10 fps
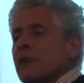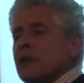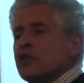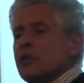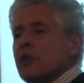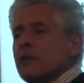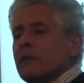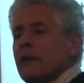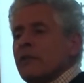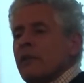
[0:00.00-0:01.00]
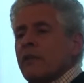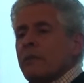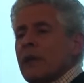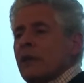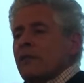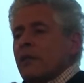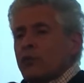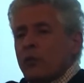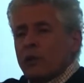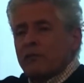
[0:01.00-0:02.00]
version of this is because
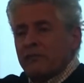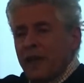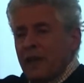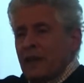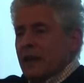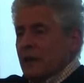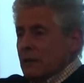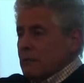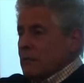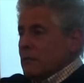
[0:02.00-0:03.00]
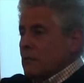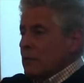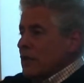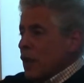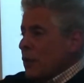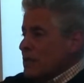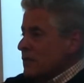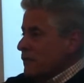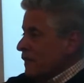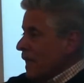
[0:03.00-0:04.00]
it's all a failure, we know
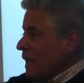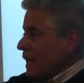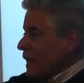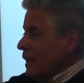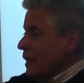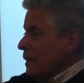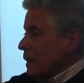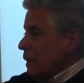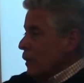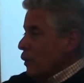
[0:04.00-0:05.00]
it's a failure,